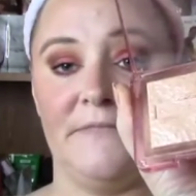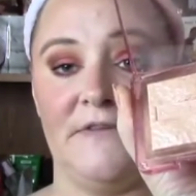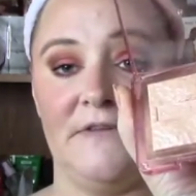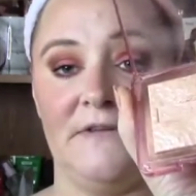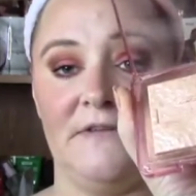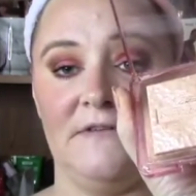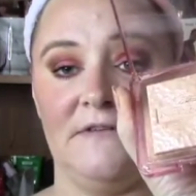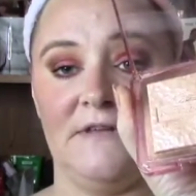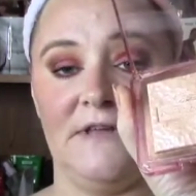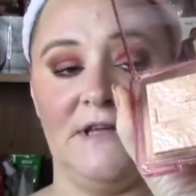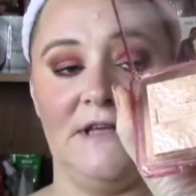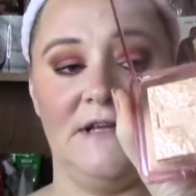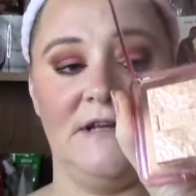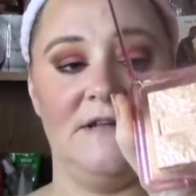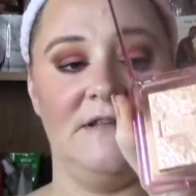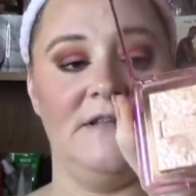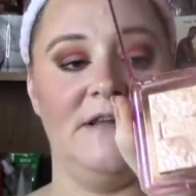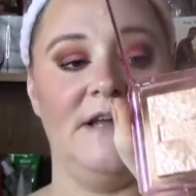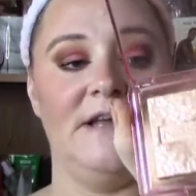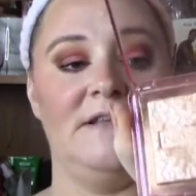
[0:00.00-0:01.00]

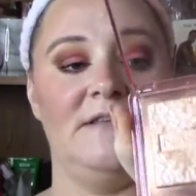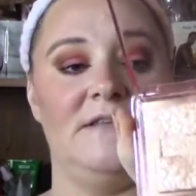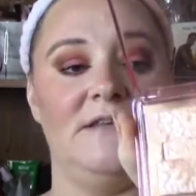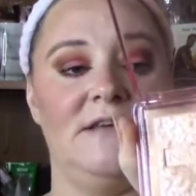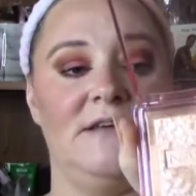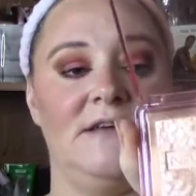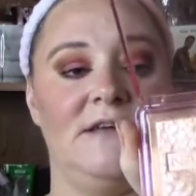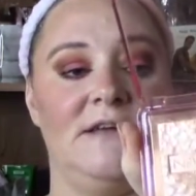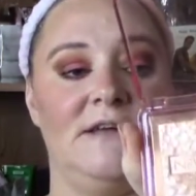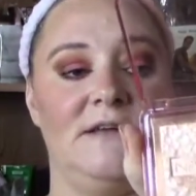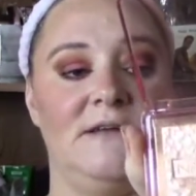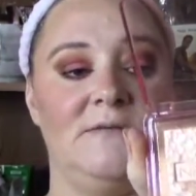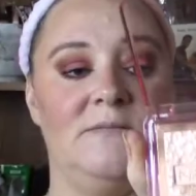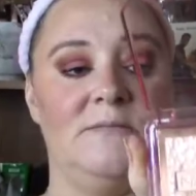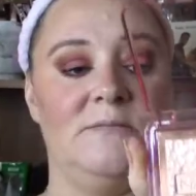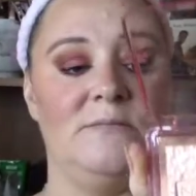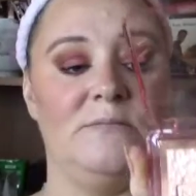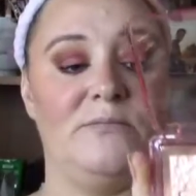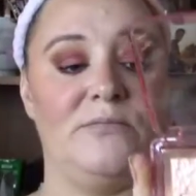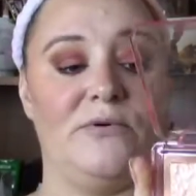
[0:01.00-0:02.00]
Skin Glazing
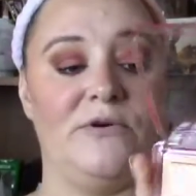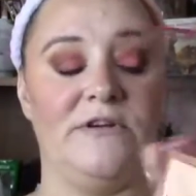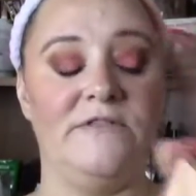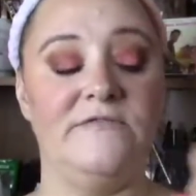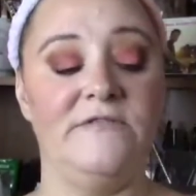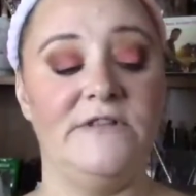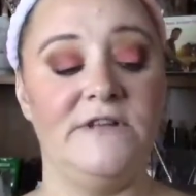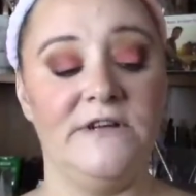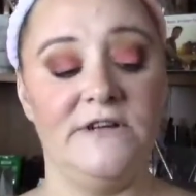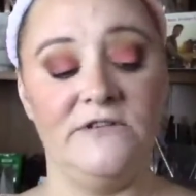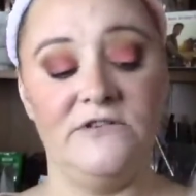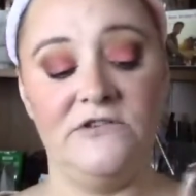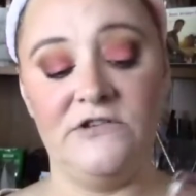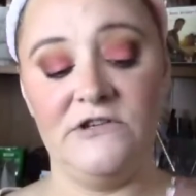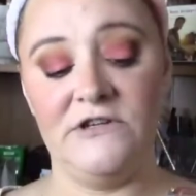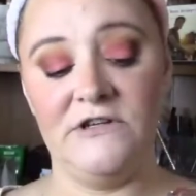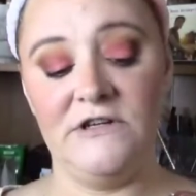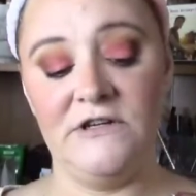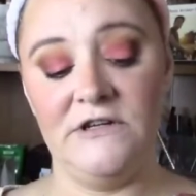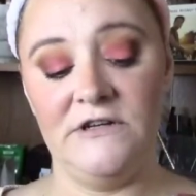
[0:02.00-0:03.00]
in
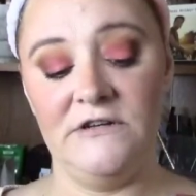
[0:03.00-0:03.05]
Privileged